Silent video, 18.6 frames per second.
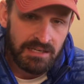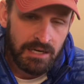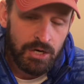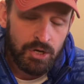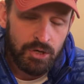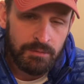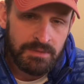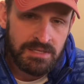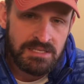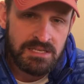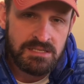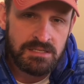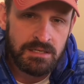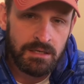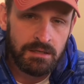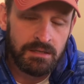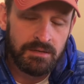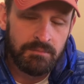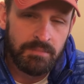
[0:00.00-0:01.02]
home
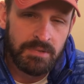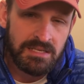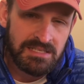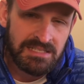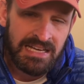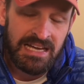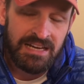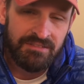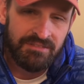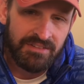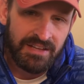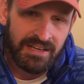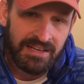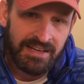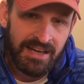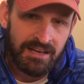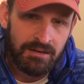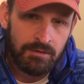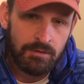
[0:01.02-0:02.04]
necessarily, but it's kind of in that
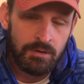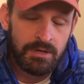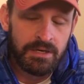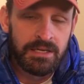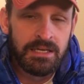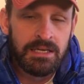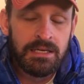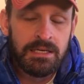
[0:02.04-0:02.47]
category.